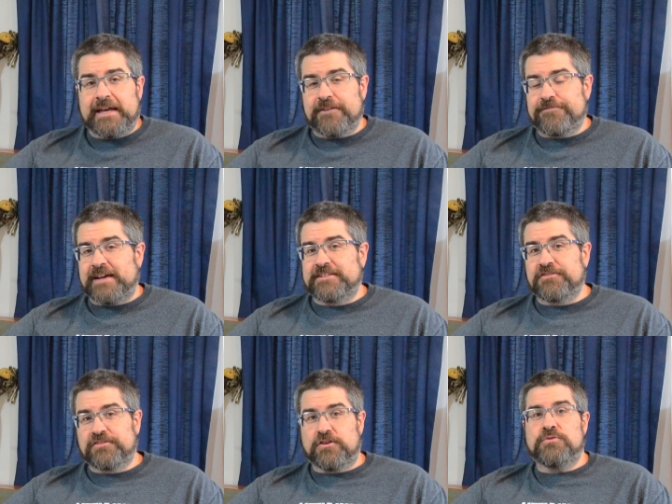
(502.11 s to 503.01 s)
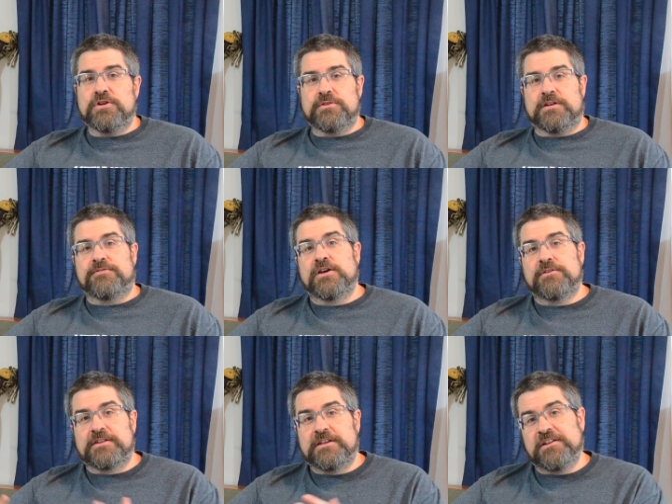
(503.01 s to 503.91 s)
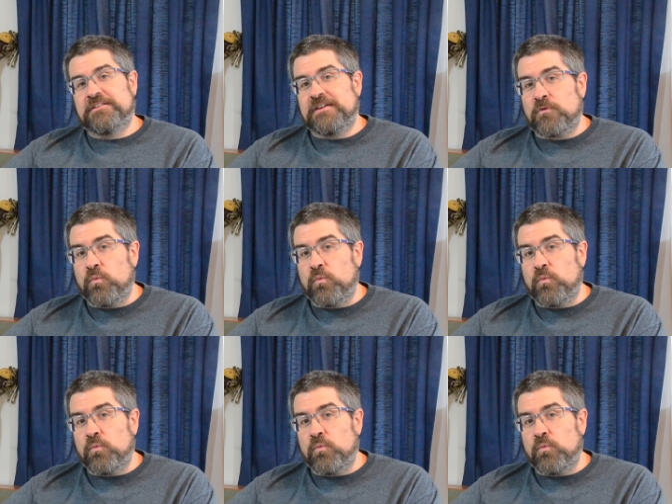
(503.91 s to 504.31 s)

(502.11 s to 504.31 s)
In fact, it's so new that if you go to the Qidi Tech